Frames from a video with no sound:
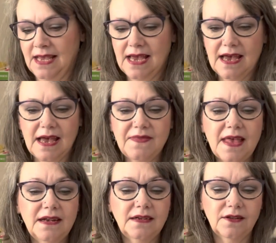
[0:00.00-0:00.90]
And
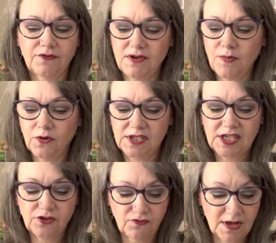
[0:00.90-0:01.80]
then three
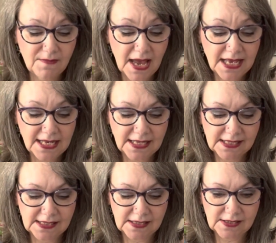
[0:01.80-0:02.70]
boxes, three
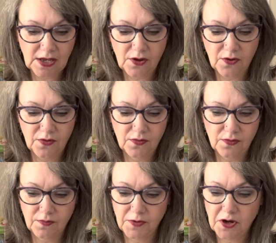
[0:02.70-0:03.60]
makes. So,
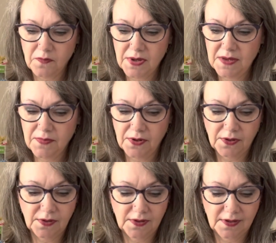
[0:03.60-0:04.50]
you know,
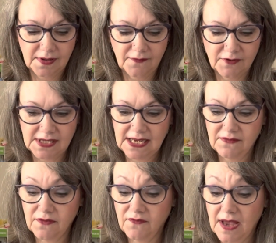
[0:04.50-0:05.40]
people have
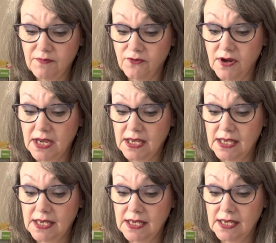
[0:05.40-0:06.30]
received the fabric,
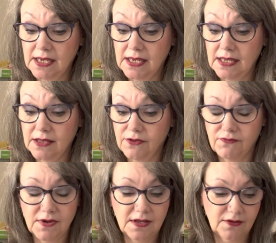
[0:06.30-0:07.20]

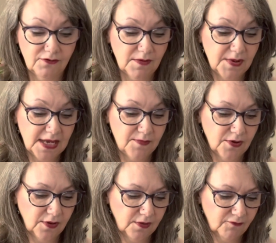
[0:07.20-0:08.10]
three
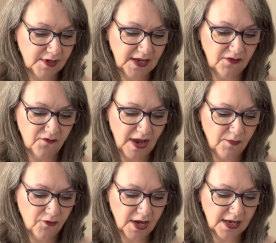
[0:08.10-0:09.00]
people receive the
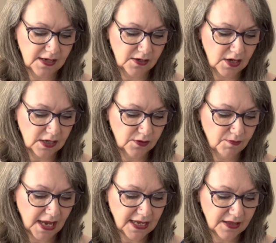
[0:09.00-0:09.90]
fabric and
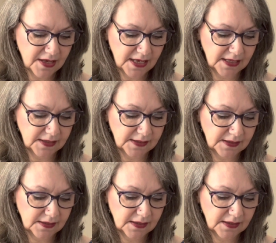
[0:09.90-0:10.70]
make things